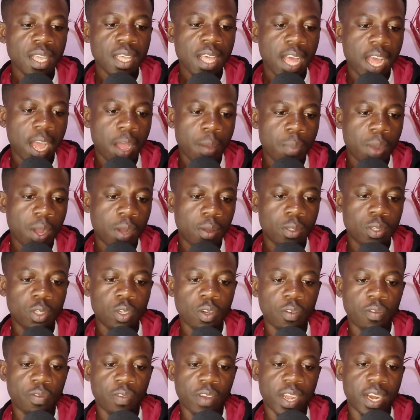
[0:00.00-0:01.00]
About
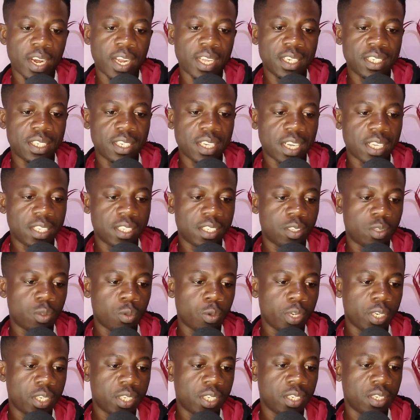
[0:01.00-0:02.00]
your financial
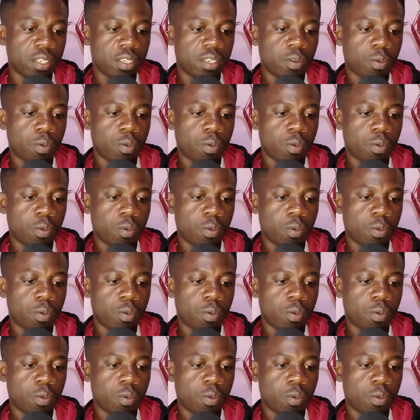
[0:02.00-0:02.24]
situation.